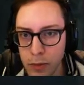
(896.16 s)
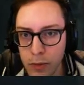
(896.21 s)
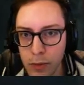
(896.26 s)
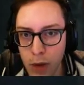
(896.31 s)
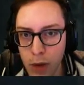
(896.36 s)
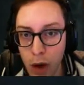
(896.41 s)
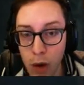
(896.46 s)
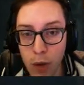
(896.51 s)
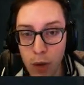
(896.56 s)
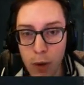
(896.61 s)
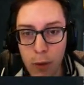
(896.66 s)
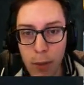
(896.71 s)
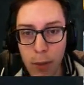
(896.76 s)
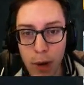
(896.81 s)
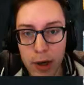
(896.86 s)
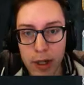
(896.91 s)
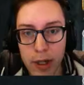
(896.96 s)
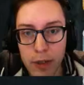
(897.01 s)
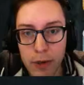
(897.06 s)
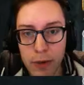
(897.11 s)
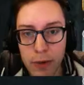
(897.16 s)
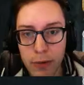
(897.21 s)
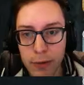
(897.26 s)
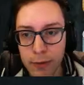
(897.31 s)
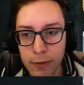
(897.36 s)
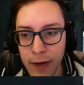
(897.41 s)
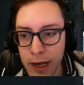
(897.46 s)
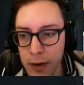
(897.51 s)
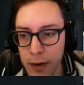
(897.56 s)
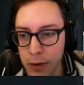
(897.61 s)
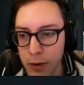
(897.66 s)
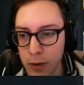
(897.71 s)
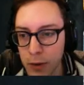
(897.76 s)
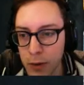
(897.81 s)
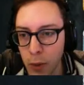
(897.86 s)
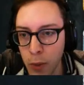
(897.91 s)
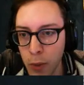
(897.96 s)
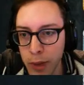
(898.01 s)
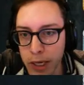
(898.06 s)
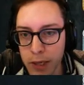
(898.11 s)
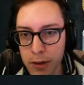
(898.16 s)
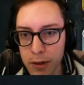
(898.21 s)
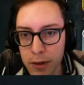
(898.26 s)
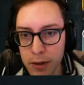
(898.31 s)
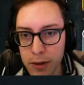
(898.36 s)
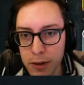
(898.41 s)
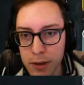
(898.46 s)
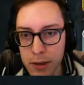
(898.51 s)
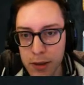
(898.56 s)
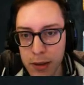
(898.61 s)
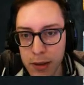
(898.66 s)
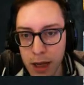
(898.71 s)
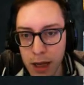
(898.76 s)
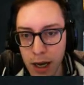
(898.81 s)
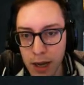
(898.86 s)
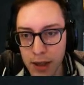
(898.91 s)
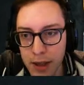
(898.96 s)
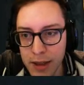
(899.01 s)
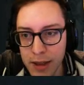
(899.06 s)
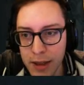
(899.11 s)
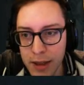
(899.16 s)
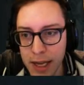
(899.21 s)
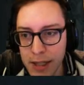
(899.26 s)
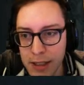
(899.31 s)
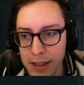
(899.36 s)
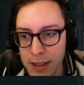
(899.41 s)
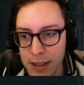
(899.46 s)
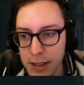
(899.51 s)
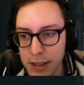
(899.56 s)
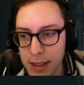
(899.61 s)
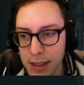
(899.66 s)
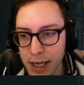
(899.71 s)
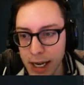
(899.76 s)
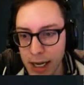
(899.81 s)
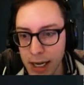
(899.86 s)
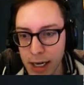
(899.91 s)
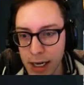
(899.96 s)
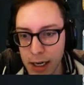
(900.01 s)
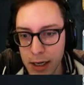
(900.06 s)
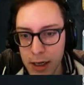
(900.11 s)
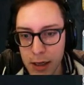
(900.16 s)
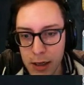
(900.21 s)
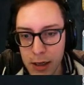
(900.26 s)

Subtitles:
Oh, Burning True Vandal Wield. I think that's the take.